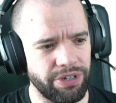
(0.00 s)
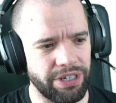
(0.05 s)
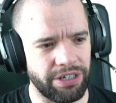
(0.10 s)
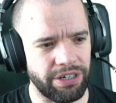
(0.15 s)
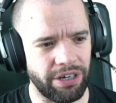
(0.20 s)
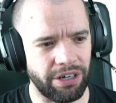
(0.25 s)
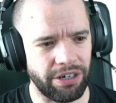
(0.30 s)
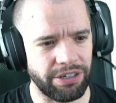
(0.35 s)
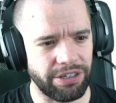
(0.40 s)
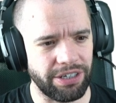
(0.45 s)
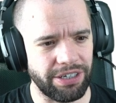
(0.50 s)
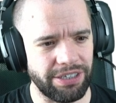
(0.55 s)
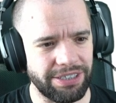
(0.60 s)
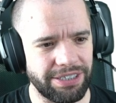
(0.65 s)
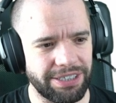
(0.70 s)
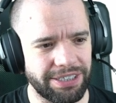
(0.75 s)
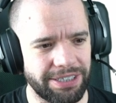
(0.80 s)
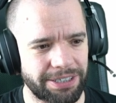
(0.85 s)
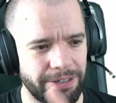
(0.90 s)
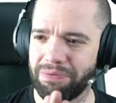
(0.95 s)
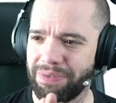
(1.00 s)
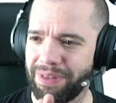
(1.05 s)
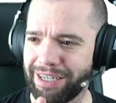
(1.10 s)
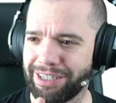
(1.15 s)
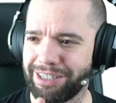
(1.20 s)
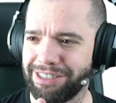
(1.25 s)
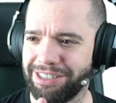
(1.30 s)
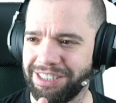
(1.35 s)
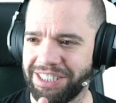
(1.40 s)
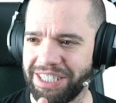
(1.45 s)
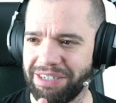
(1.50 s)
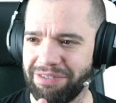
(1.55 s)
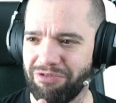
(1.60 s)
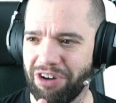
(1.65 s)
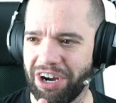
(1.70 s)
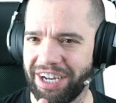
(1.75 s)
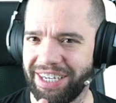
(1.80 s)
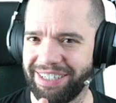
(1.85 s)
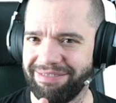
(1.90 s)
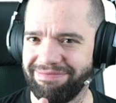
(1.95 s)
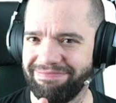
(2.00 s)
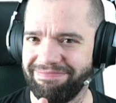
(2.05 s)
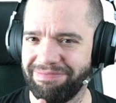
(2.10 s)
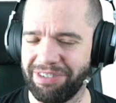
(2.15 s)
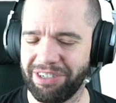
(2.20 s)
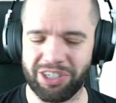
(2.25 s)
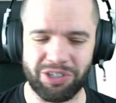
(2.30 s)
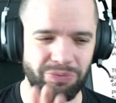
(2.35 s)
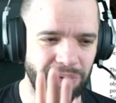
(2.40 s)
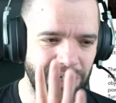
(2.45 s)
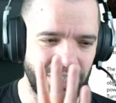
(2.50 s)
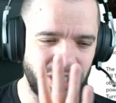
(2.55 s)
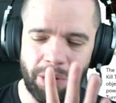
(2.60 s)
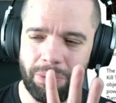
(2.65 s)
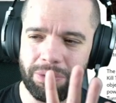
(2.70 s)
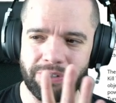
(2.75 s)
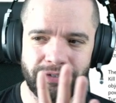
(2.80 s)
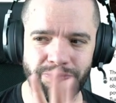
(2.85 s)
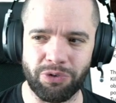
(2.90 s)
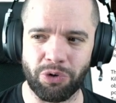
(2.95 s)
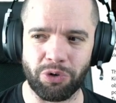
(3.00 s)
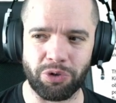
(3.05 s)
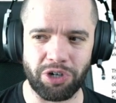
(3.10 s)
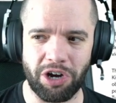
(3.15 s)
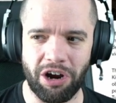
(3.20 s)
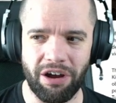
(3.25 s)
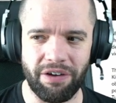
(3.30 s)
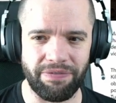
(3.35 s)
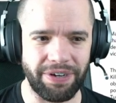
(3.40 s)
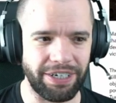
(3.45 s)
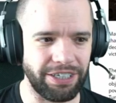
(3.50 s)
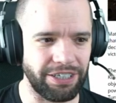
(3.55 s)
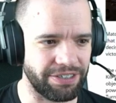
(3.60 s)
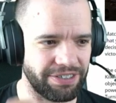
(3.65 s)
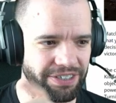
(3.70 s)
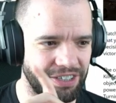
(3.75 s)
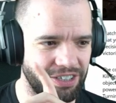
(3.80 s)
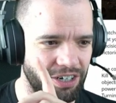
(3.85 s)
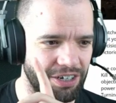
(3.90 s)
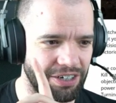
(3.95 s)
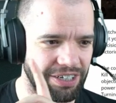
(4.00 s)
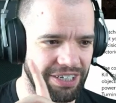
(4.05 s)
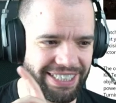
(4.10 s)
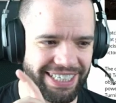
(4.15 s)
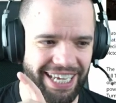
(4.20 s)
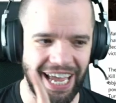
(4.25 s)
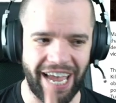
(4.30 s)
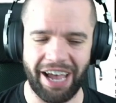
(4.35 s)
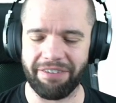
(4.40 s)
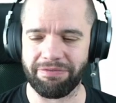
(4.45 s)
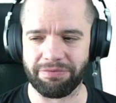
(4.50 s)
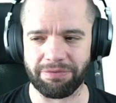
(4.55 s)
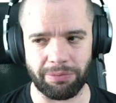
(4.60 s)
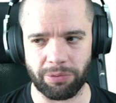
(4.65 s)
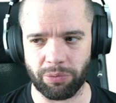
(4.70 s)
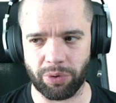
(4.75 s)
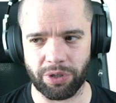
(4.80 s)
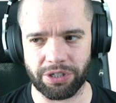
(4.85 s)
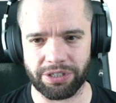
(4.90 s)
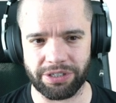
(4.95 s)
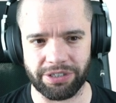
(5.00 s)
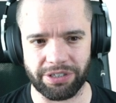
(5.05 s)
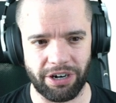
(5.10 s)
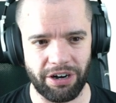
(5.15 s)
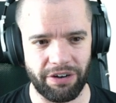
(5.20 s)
Guardians? That doesn't seem right. Because we know it's 4 Dire Avengers, and Guardians have to be worse than Dire